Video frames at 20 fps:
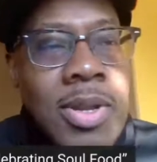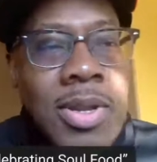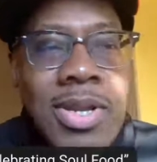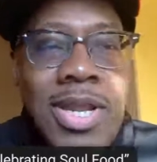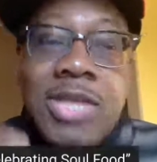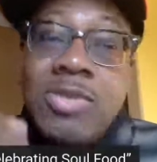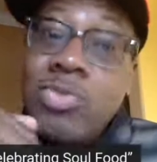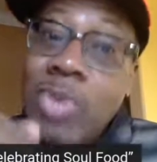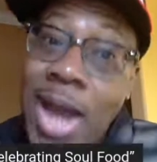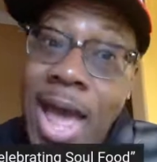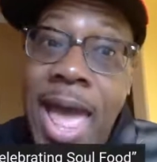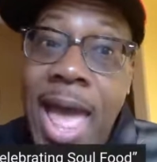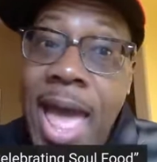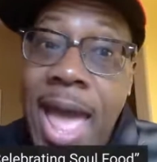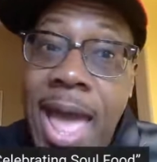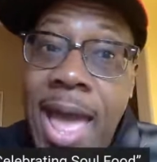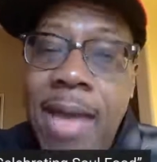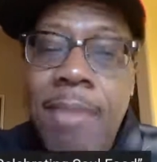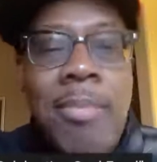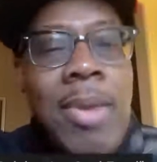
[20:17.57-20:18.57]
That's what I
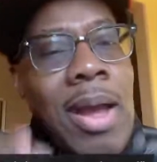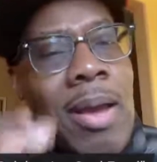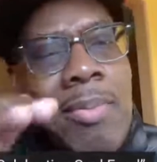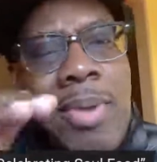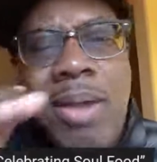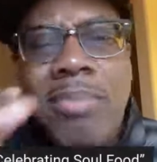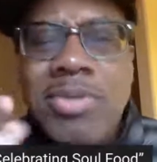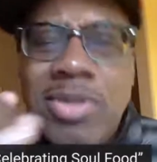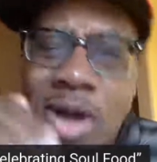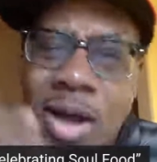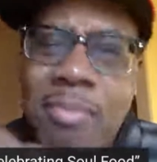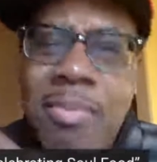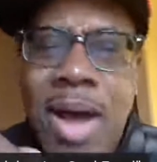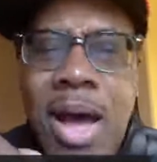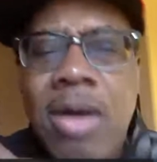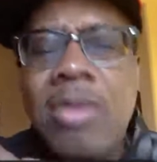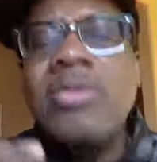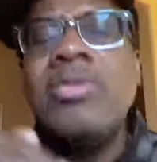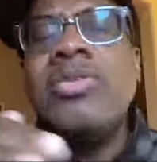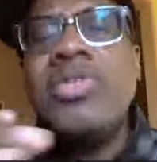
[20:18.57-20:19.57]
had. I'm talking
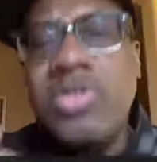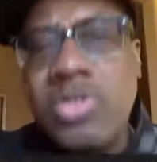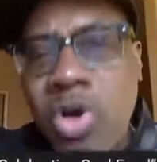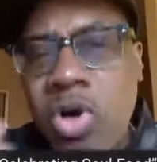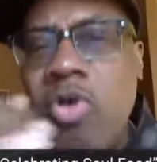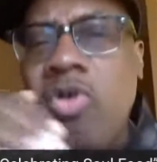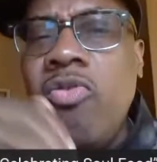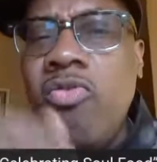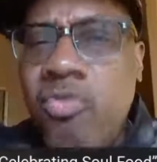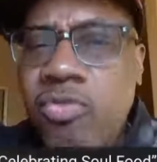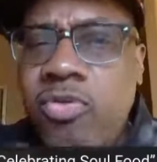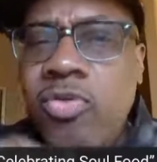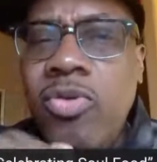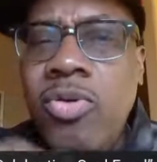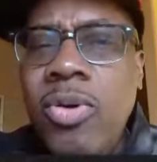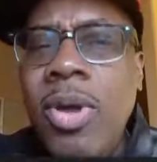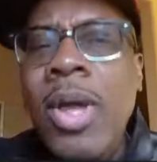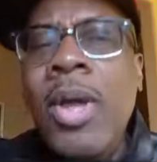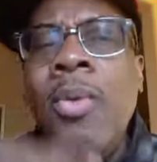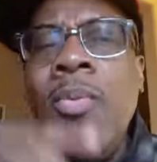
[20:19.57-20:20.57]
about soul
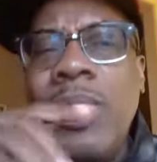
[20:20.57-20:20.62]
food.